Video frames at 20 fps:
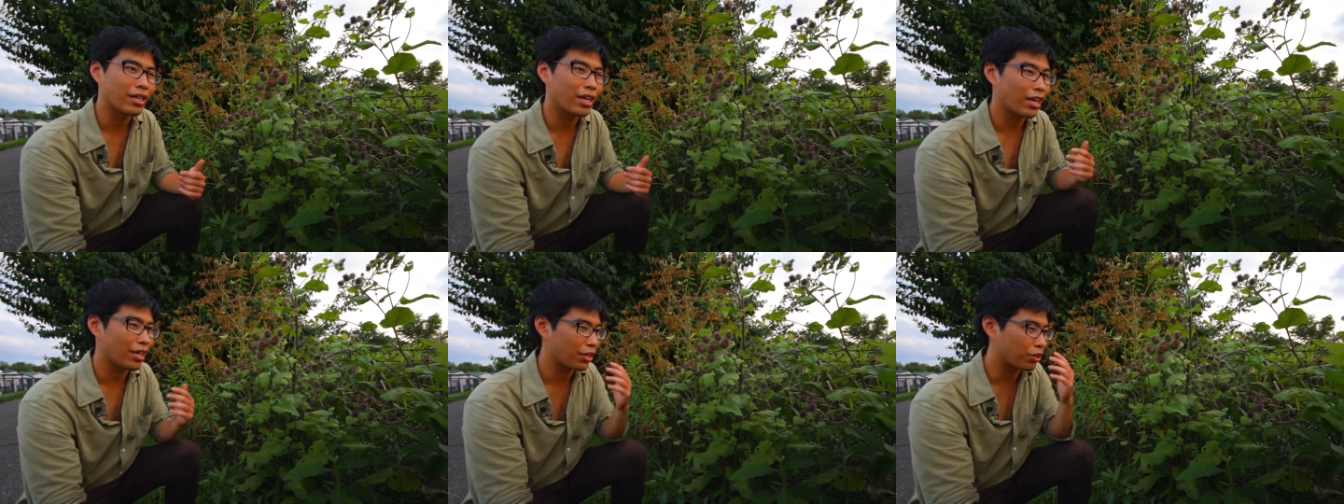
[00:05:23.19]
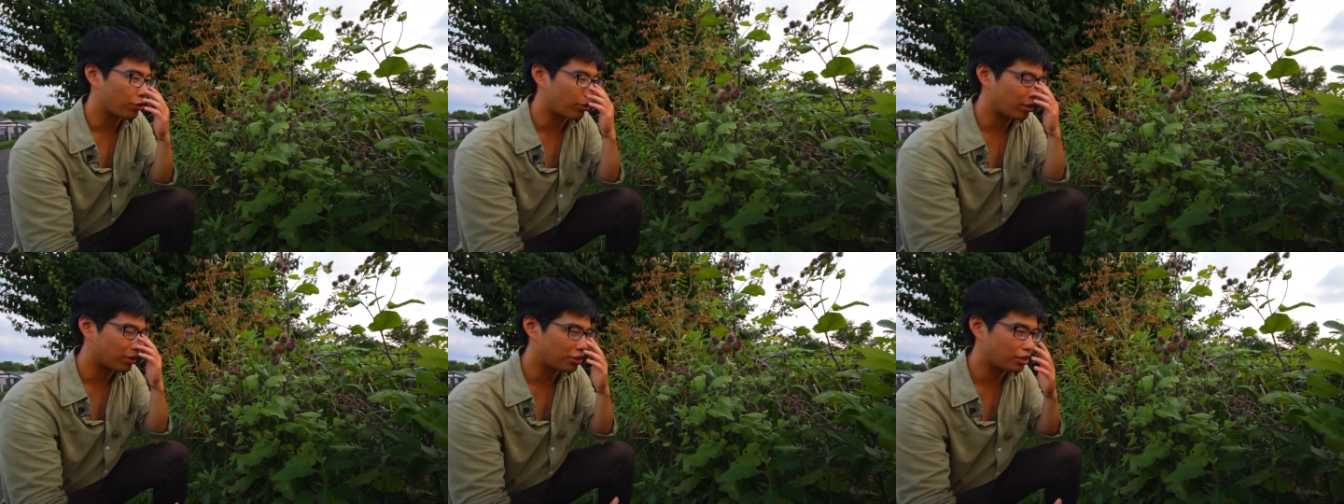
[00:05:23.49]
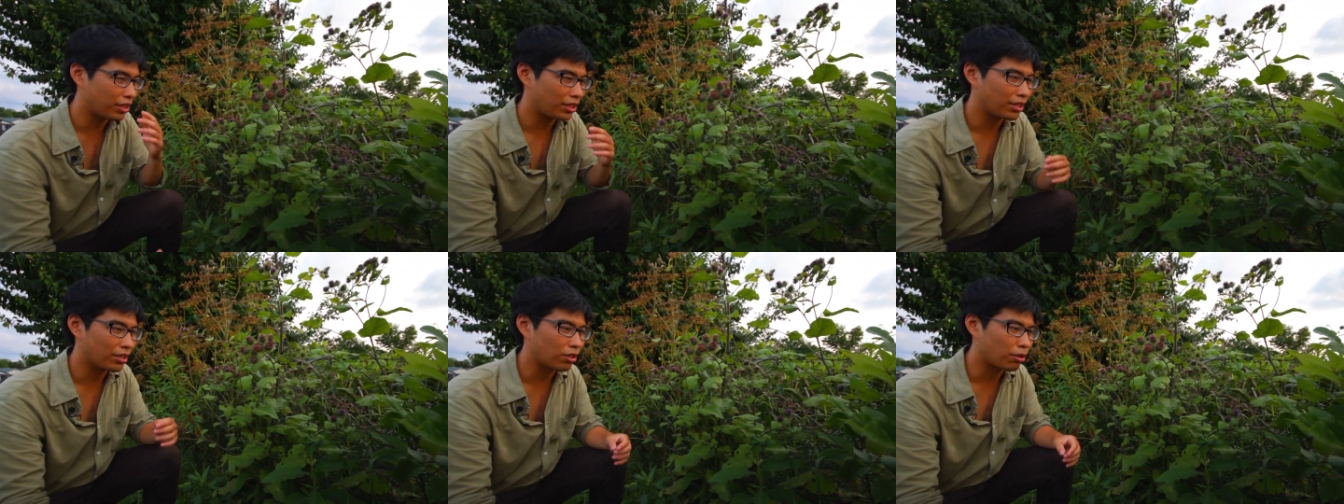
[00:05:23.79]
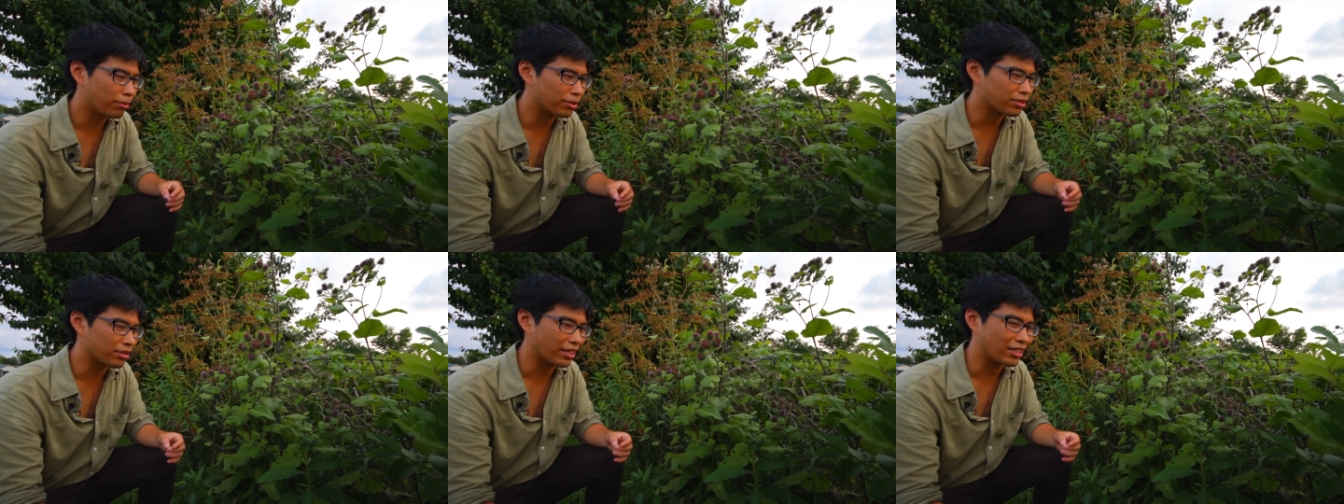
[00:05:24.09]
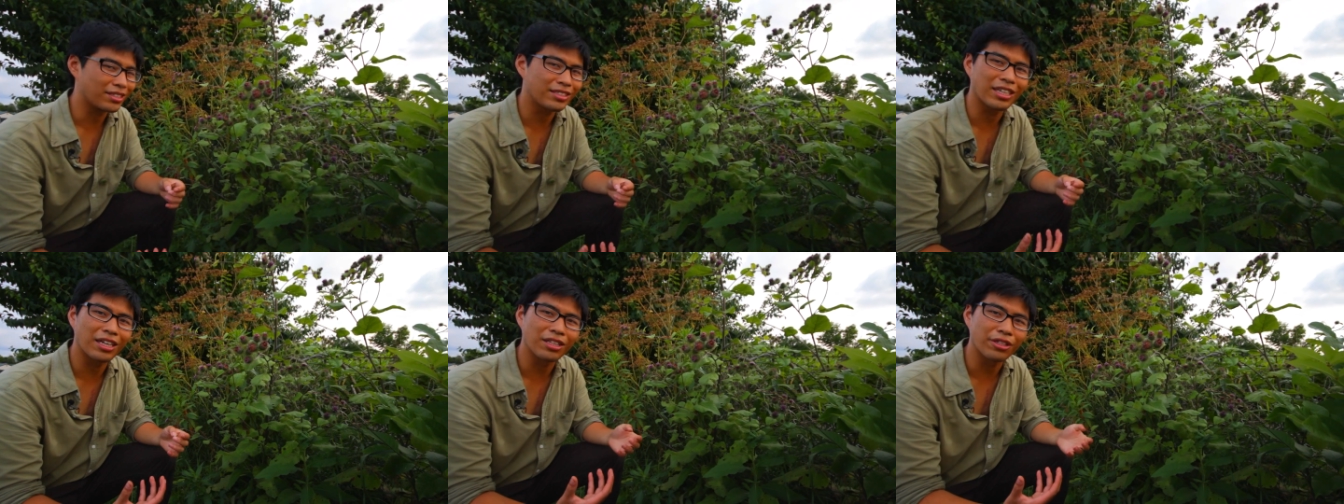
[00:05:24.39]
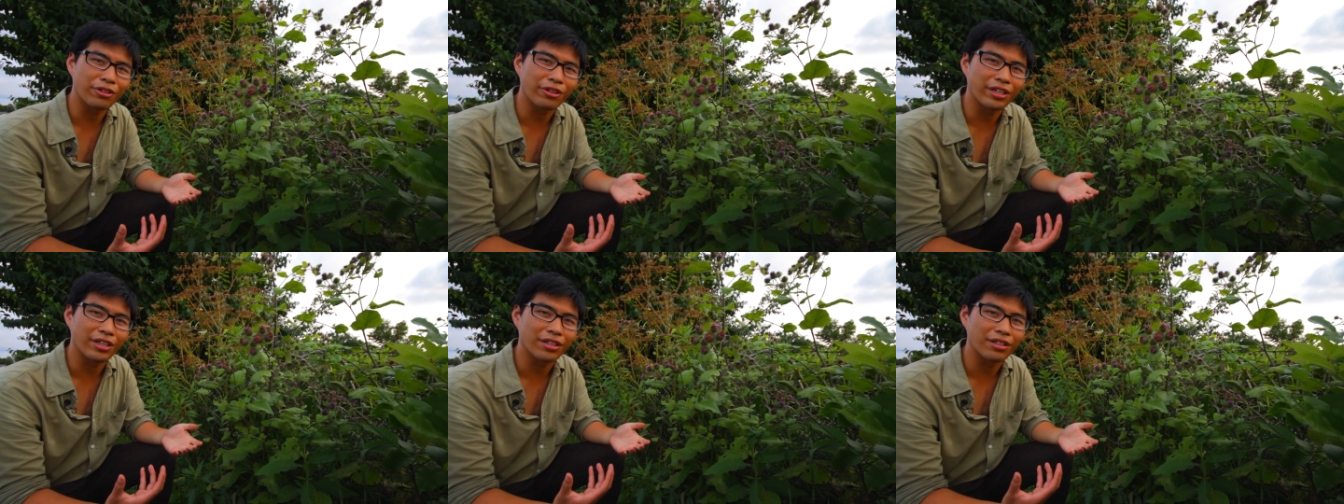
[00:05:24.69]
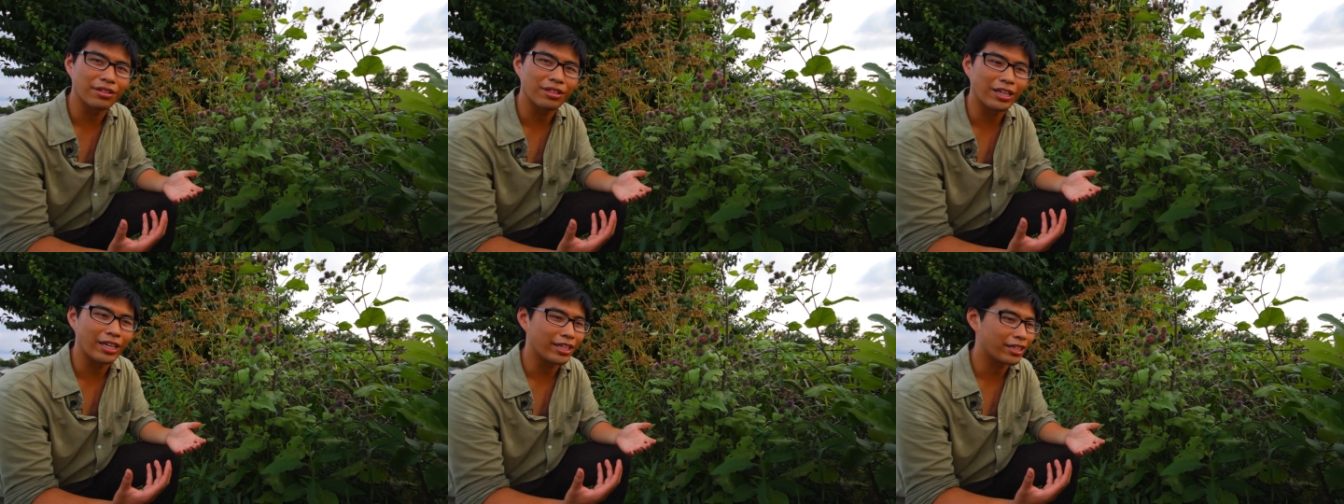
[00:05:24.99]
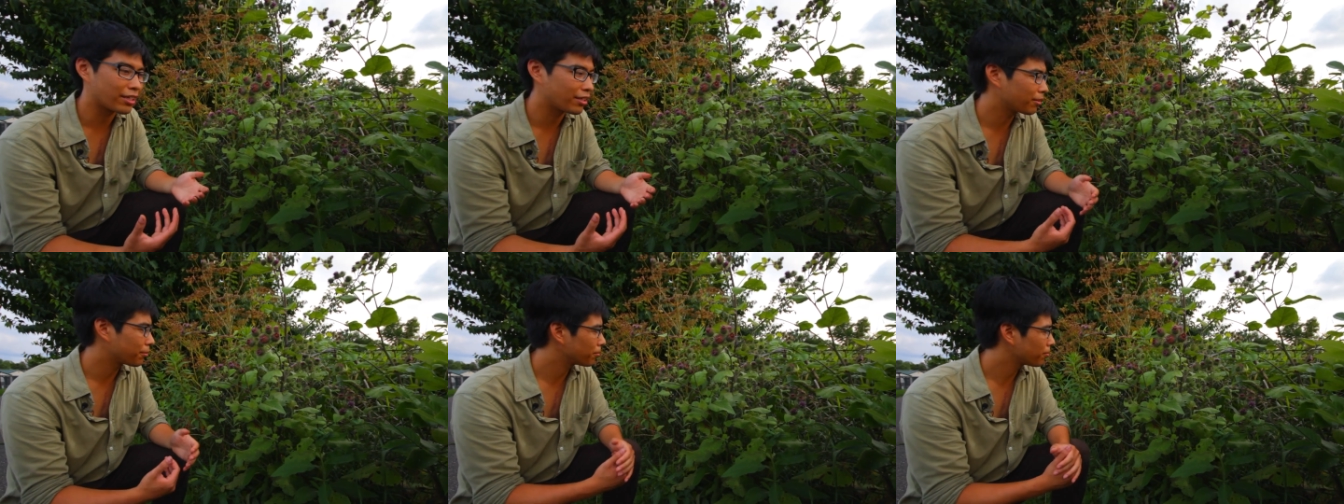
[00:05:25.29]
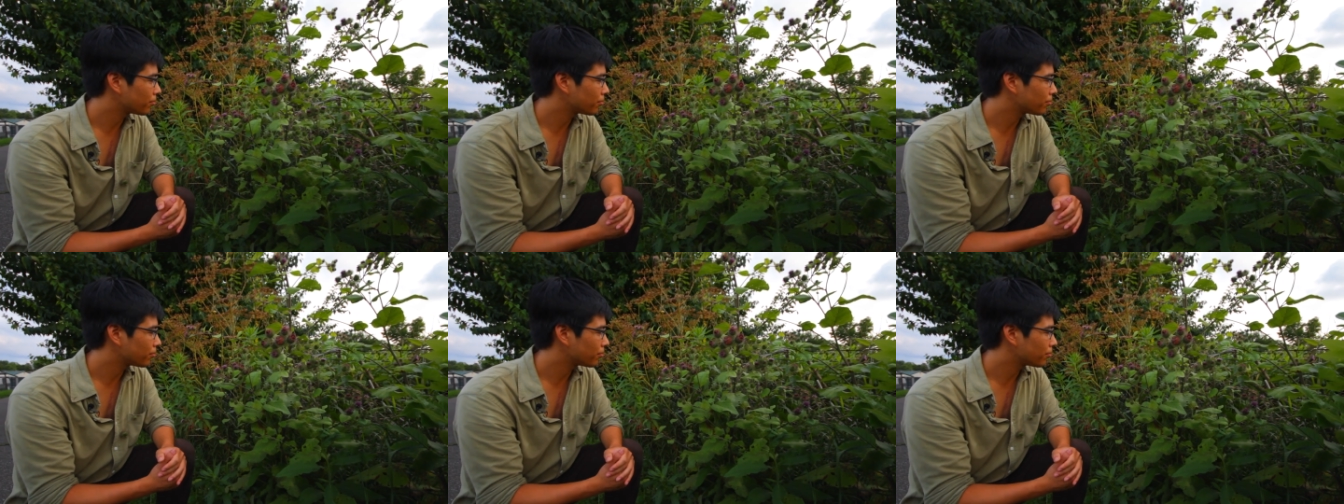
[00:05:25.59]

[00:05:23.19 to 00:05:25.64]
kind of crunchy, almost like celery-like.